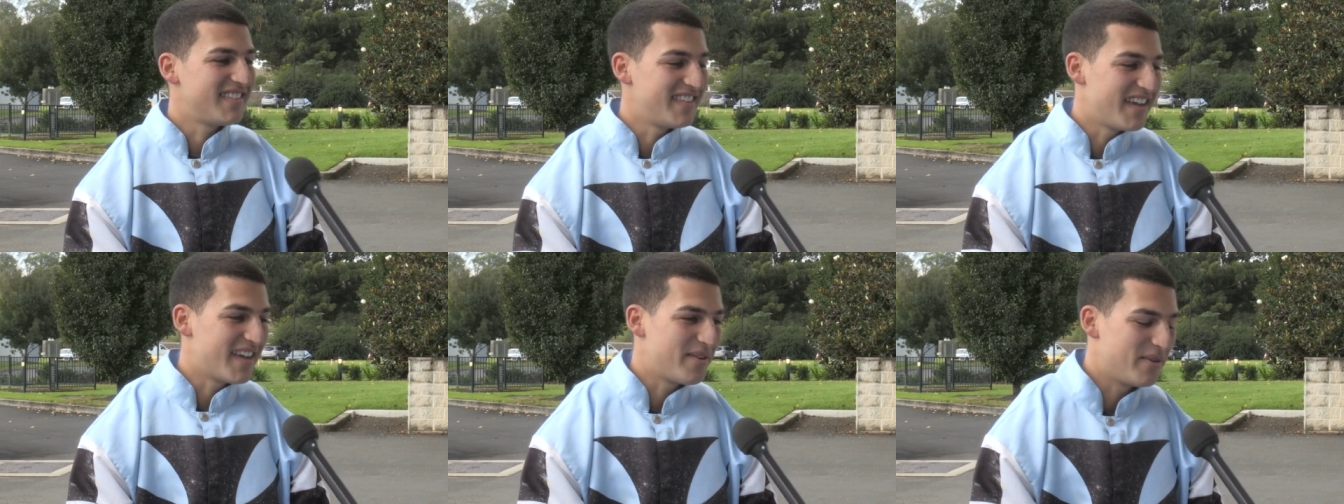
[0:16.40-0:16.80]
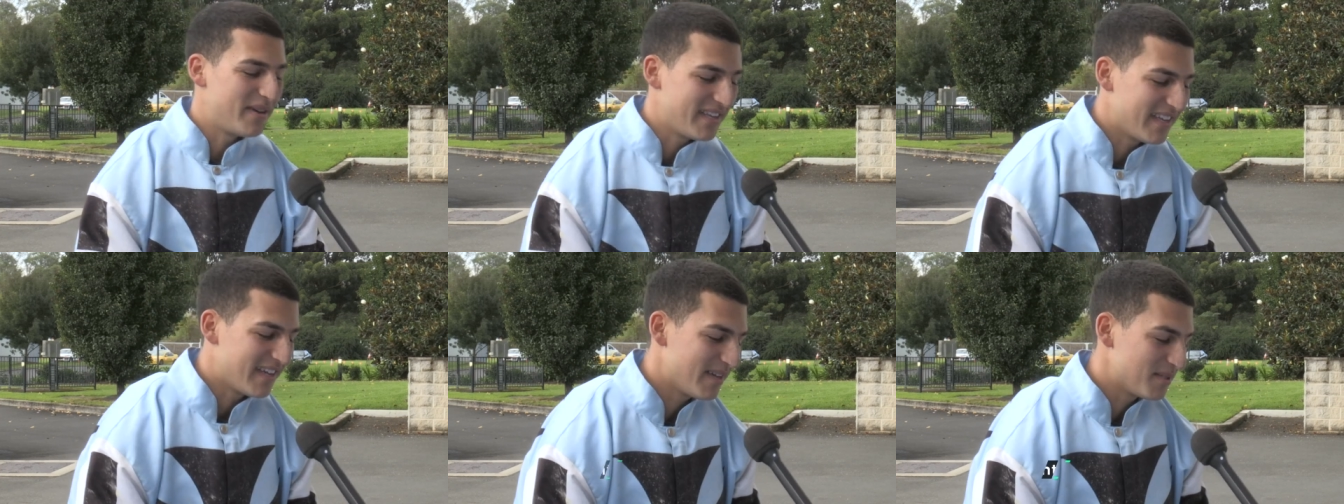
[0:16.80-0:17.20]
Yeah,
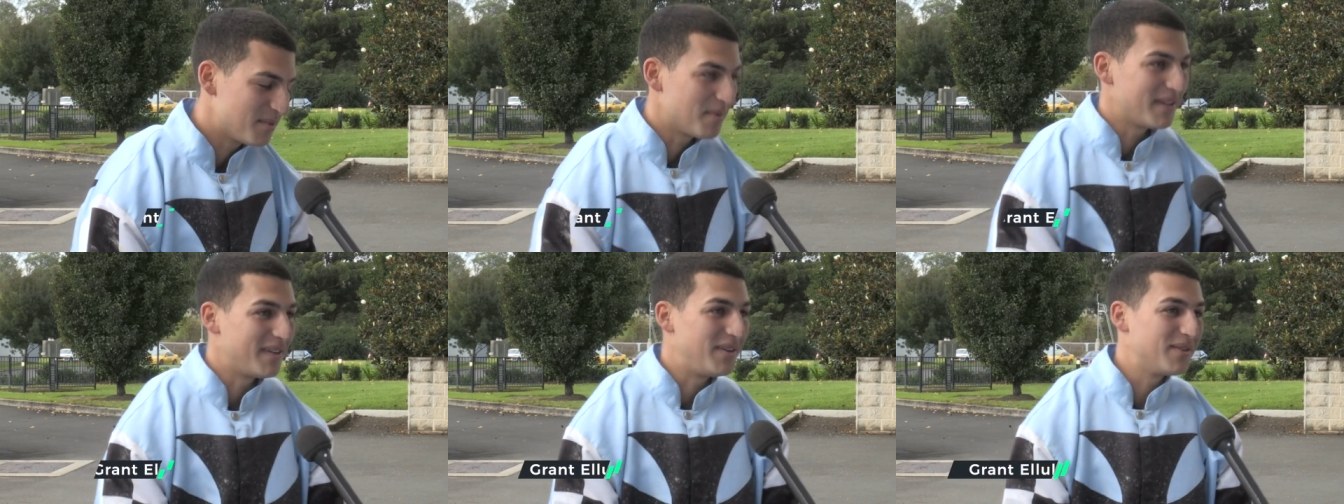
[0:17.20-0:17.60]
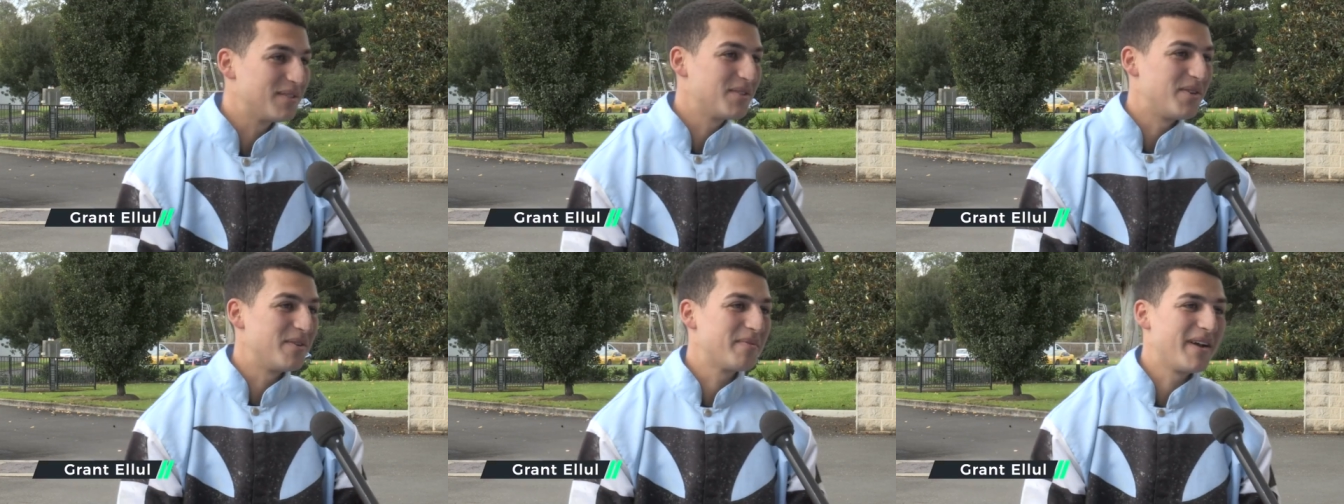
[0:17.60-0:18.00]
yeah, it's been a long
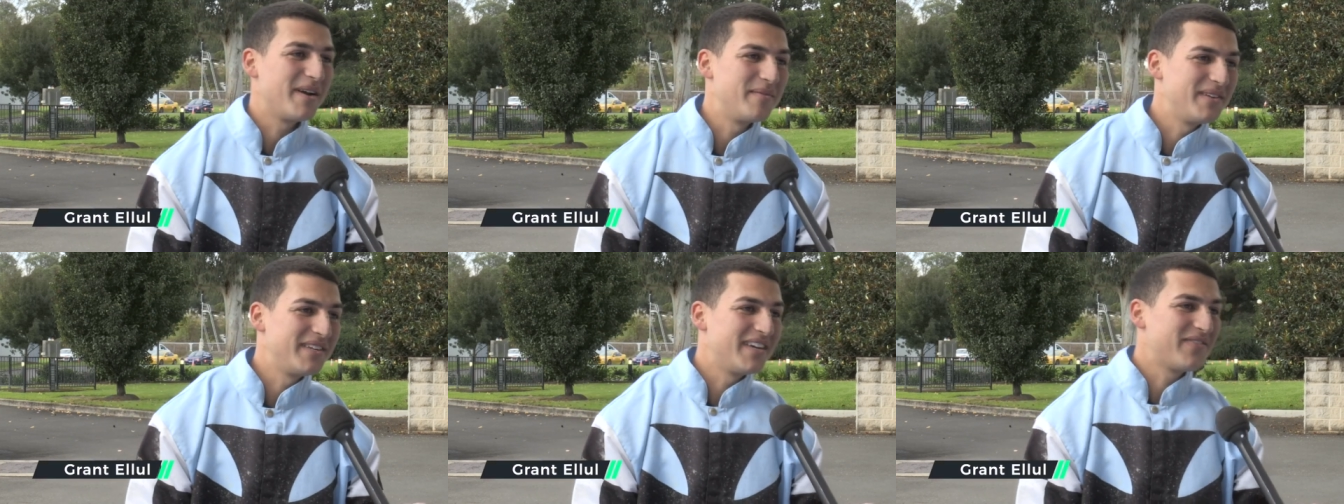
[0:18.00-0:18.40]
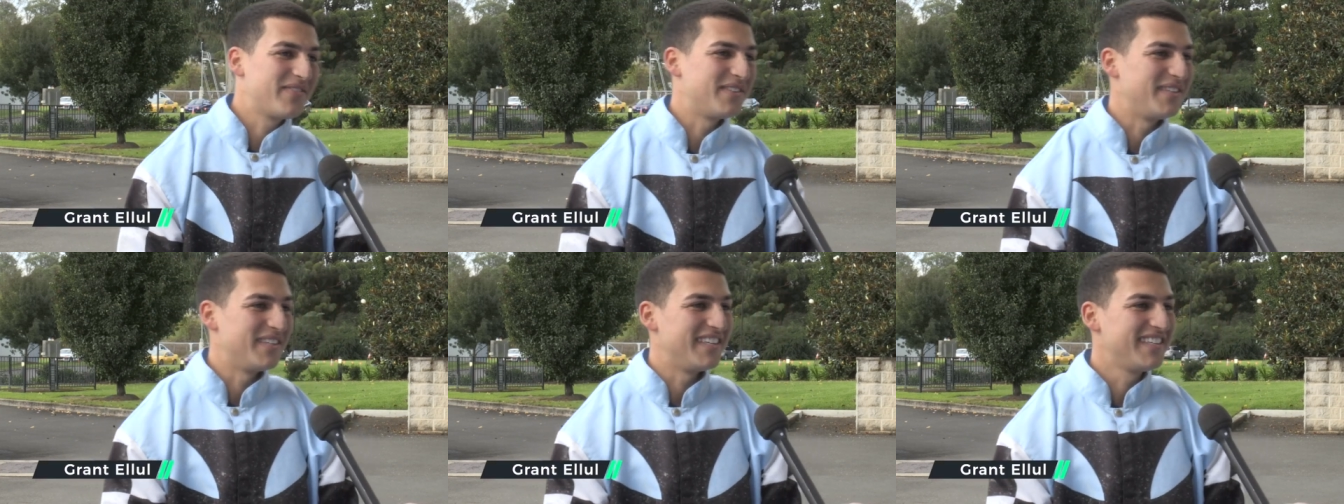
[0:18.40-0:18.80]
time coming,
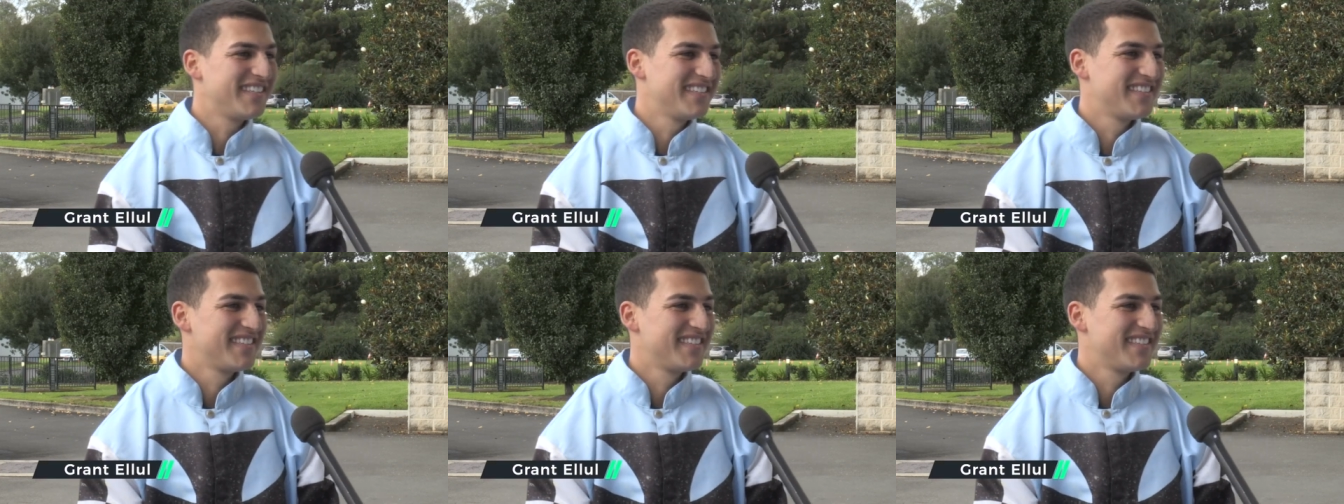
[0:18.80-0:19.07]
definitely.